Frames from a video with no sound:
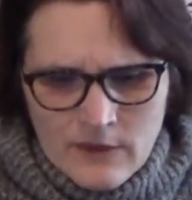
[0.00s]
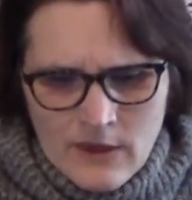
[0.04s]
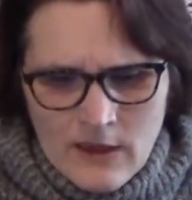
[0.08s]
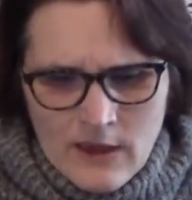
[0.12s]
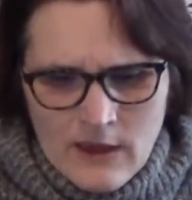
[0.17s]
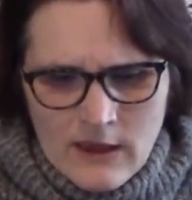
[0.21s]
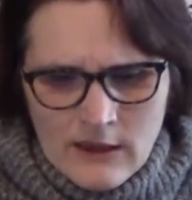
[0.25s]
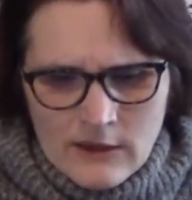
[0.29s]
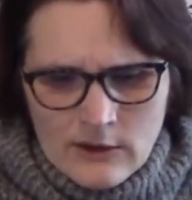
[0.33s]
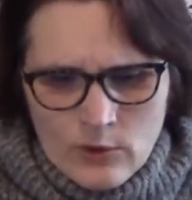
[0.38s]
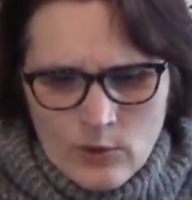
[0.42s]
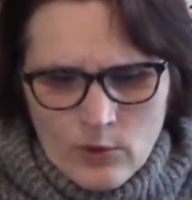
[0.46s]

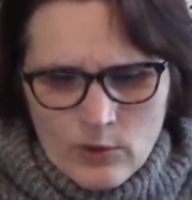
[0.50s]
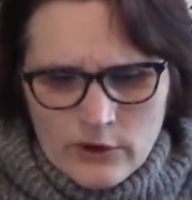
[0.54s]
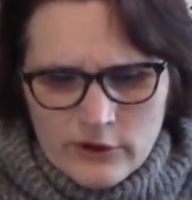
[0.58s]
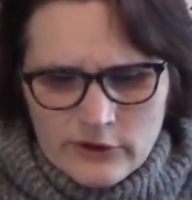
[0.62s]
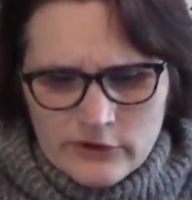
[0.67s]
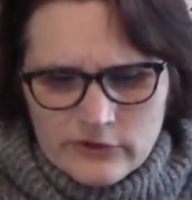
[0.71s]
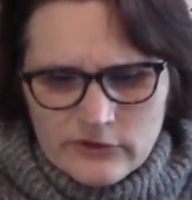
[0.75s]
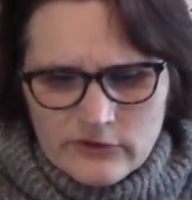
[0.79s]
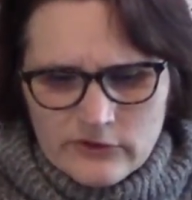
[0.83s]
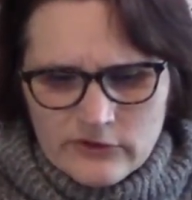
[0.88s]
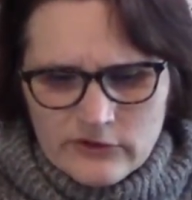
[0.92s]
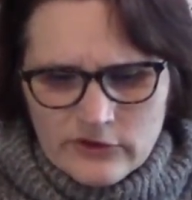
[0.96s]
In order
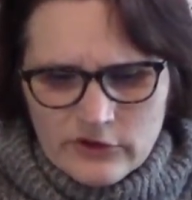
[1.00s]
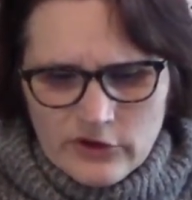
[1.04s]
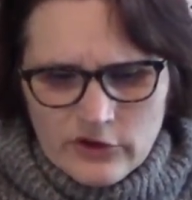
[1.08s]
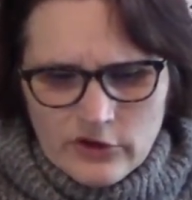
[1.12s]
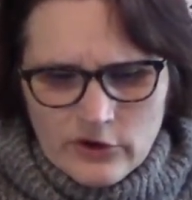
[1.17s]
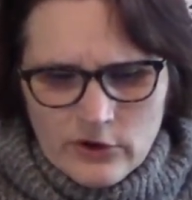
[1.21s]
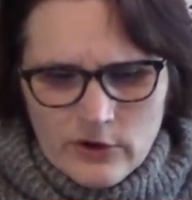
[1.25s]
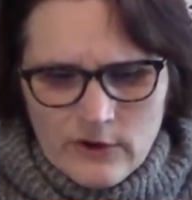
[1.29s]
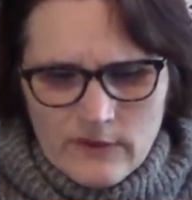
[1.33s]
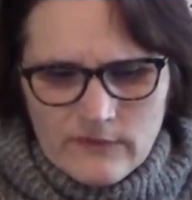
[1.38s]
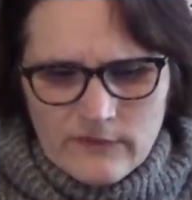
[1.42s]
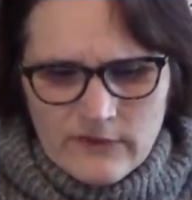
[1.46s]
to
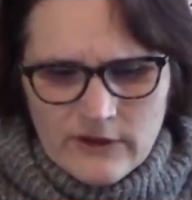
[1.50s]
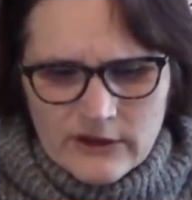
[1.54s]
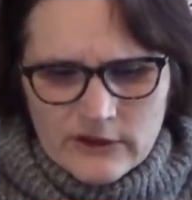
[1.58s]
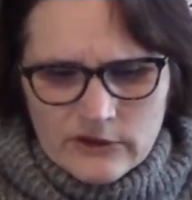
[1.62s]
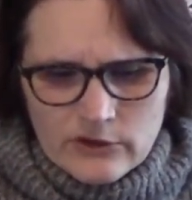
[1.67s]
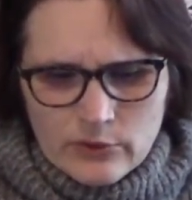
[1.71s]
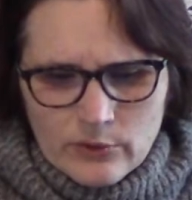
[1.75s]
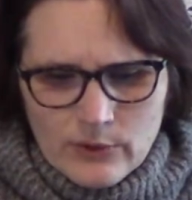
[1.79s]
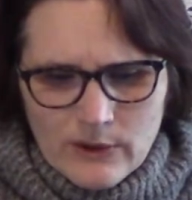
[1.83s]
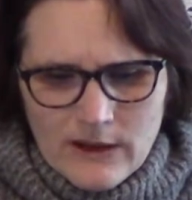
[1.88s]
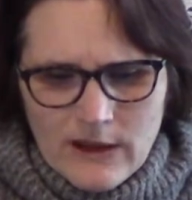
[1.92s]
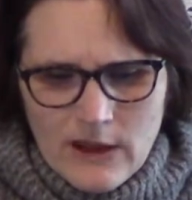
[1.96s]
secure a
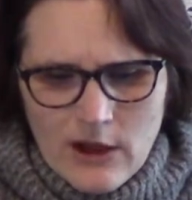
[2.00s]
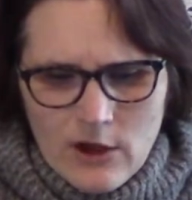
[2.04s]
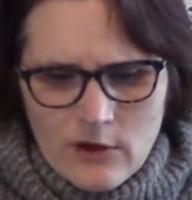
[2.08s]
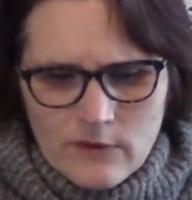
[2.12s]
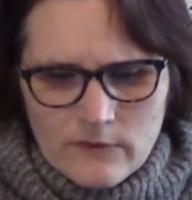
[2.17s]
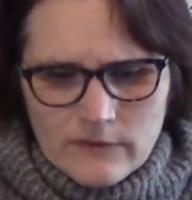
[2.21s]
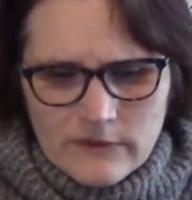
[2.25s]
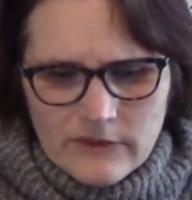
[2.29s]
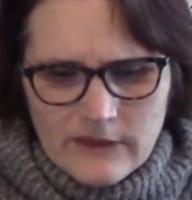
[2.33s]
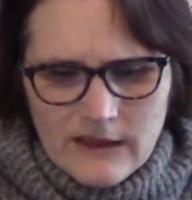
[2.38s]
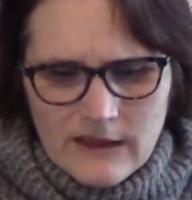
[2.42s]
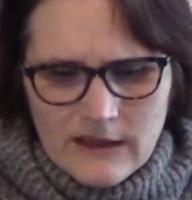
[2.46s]
victory
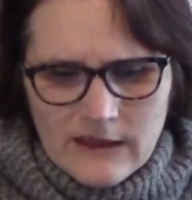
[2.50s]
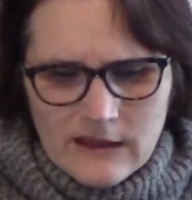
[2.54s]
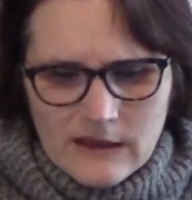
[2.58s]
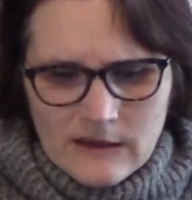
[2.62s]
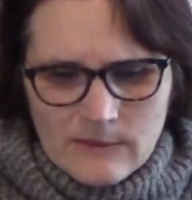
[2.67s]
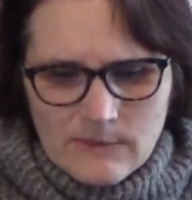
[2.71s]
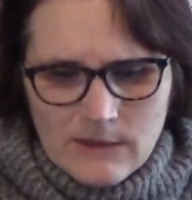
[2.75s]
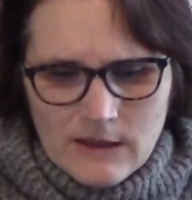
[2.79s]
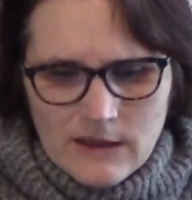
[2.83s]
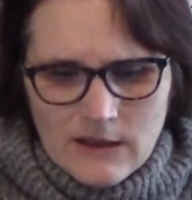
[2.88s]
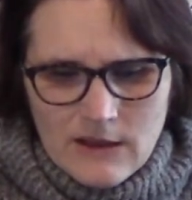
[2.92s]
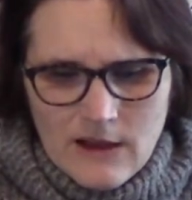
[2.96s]
over the
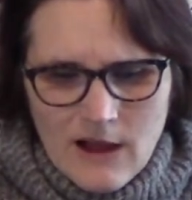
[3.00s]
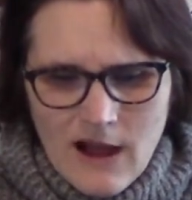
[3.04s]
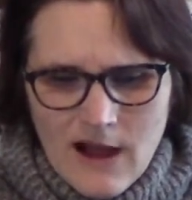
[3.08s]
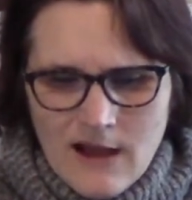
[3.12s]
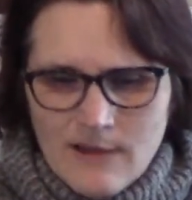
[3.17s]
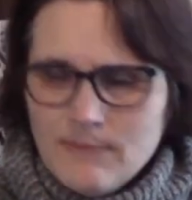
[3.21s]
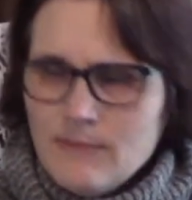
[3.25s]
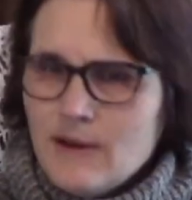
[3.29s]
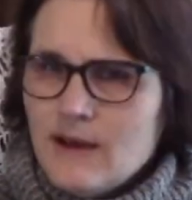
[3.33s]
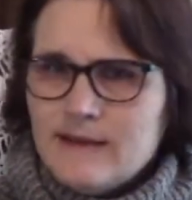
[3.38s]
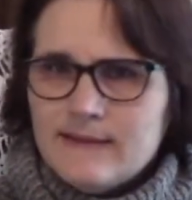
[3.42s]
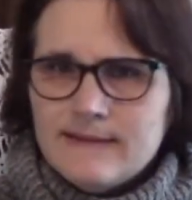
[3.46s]
enemy, I
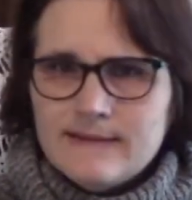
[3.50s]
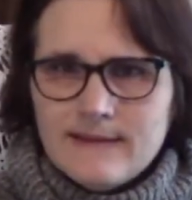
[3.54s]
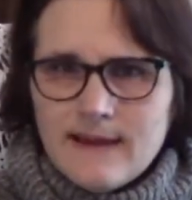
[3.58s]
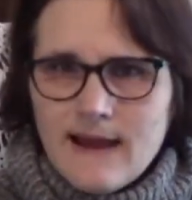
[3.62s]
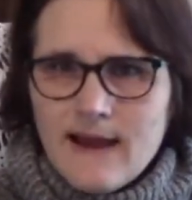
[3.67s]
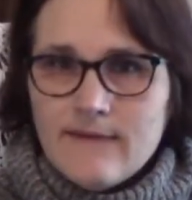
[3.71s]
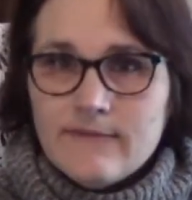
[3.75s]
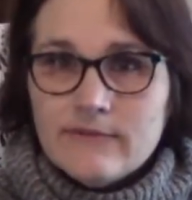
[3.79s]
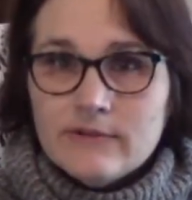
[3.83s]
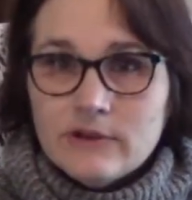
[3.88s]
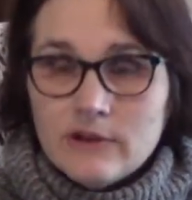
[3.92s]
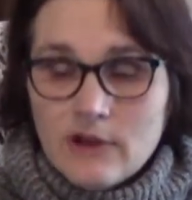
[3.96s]
must
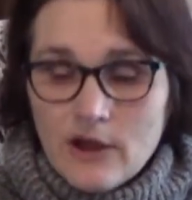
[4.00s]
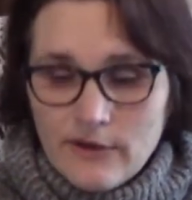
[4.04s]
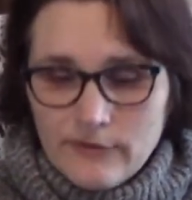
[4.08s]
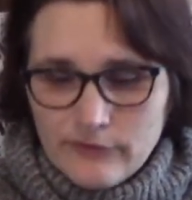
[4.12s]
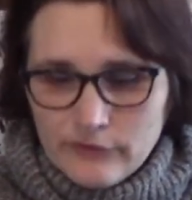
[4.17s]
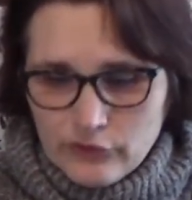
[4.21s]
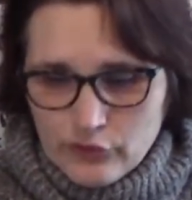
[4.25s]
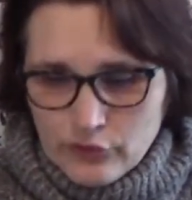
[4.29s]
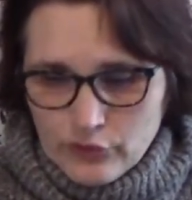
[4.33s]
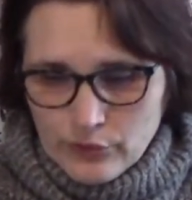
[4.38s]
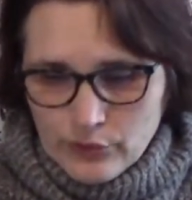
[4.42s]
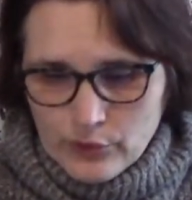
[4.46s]
have enough
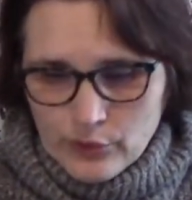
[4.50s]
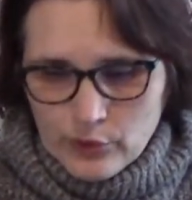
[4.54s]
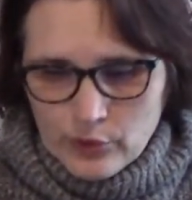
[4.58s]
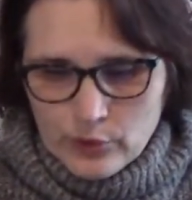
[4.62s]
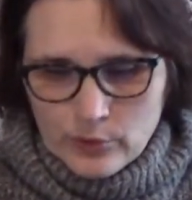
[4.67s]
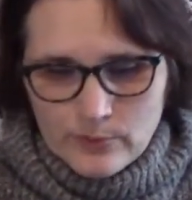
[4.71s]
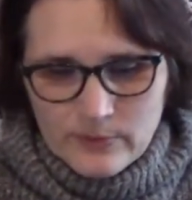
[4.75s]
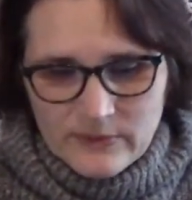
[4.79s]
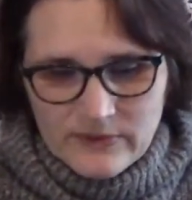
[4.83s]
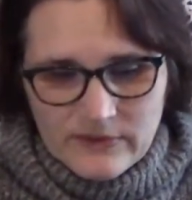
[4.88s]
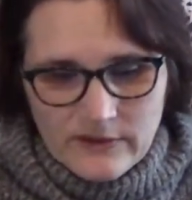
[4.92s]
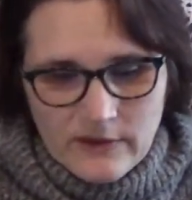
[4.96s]

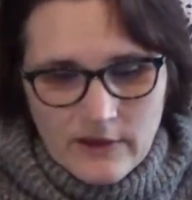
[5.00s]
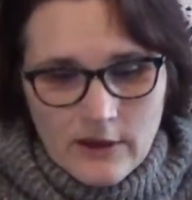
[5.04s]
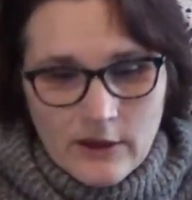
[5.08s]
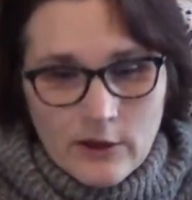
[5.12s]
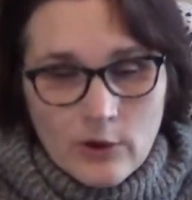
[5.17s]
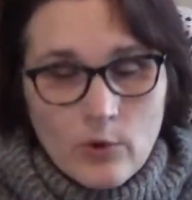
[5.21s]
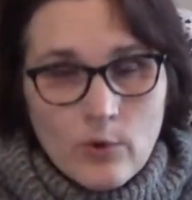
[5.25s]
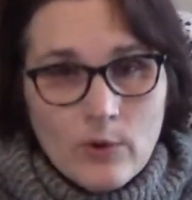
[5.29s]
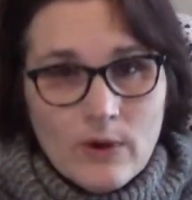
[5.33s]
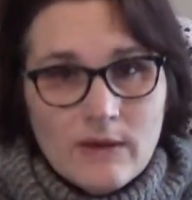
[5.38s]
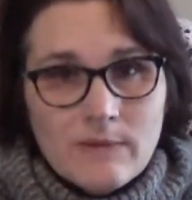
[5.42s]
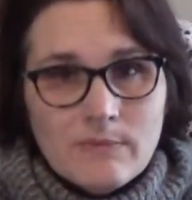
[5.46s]
troops,
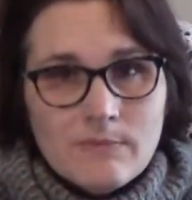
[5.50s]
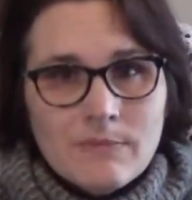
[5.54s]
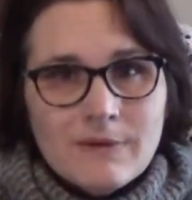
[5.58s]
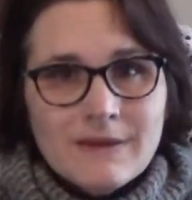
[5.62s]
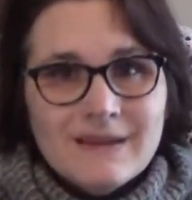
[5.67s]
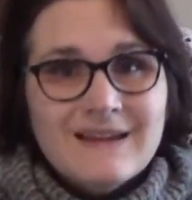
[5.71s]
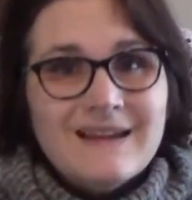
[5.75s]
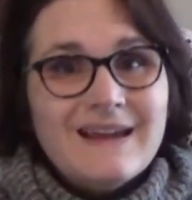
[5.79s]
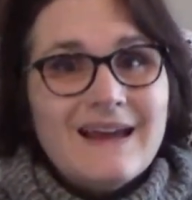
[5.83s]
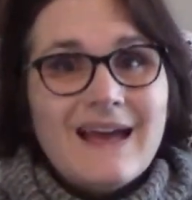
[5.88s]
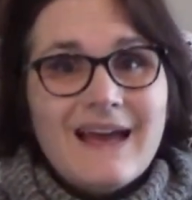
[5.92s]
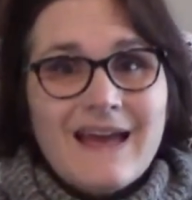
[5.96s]

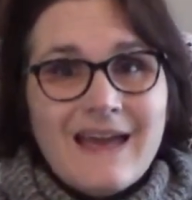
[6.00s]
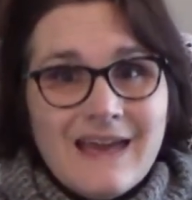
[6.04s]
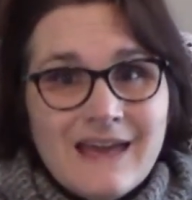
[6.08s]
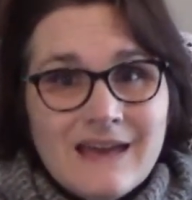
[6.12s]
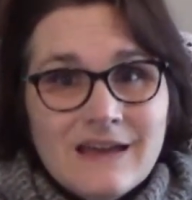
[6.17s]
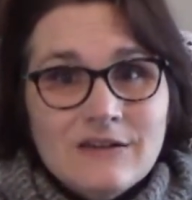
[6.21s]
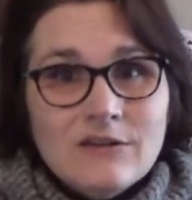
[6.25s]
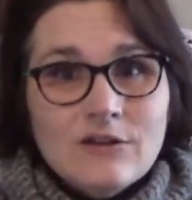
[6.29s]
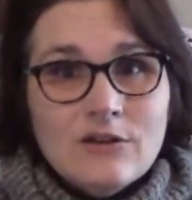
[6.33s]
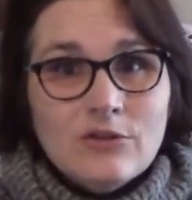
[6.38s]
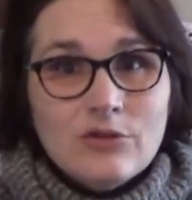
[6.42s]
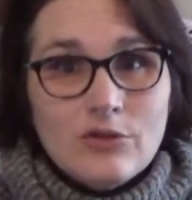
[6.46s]
equipment,
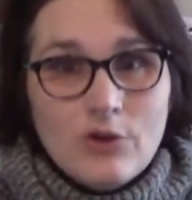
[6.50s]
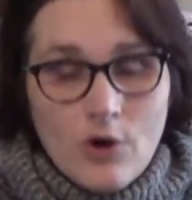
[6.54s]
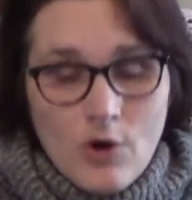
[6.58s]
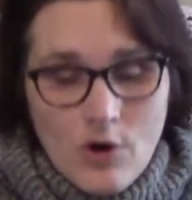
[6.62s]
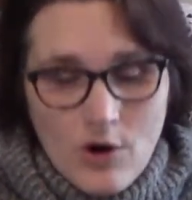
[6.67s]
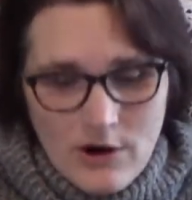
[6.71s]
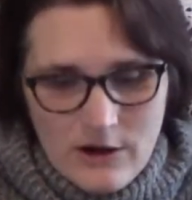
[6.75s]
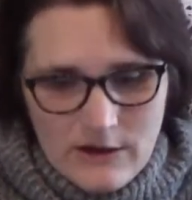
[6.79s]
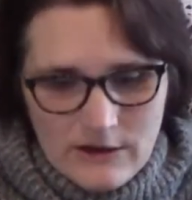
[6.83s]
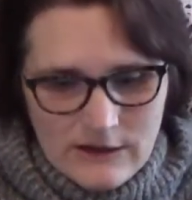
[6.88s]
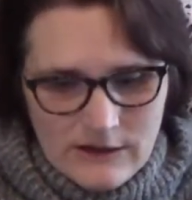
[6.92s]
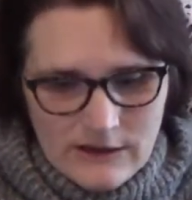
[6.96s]
and
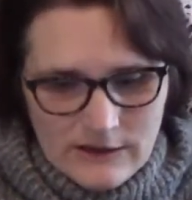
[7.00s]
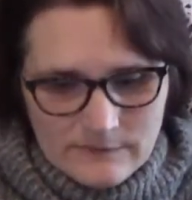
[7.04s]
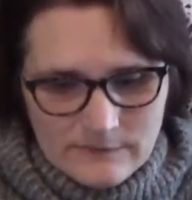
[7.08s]
authority."